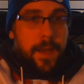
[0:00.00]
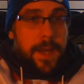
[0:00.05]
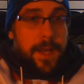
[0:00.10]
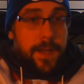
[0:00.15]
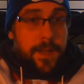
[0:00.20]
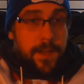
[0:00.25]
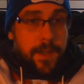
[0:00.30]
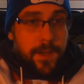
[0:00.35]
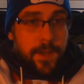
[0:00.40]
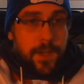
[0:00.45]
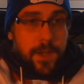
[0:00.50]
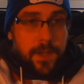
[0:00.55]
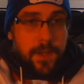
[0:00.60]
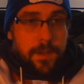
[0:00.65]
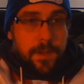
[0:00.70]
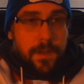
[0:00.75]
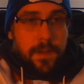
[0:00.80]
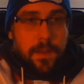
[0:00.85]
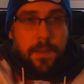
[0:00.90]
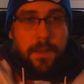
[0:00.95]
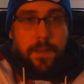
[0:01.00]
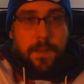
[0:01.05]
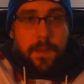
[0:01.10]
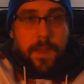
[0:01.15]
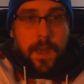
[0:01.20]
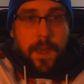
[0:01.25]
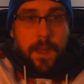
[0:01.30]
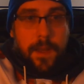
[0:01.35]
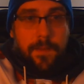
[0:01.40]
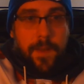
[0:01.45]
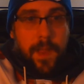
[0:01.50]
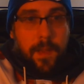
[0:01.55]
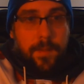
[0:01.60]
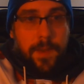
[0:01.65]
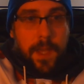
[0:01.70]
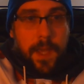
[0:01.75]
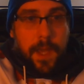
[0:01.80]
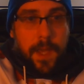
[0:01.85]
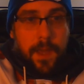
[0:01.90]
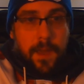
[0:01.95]
In addition, they
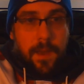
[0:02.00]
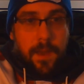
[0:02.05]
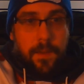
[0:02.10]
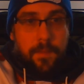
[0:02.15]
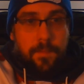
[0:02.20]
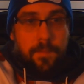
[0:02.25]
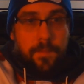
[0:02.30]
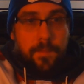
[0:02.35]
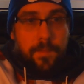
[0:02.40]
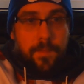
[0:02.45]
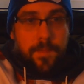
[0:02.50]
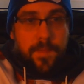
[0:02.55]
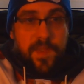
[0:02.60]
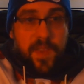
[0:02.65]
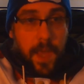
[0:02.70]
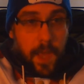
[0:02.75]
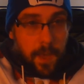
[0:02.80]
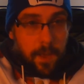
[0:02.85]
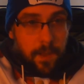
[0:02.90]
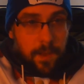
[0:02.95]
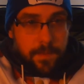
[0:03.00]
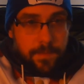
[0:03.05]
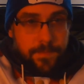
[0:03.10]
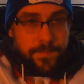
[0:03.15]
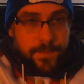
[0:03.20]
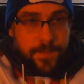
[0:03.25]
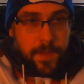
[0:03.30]
developed a scale.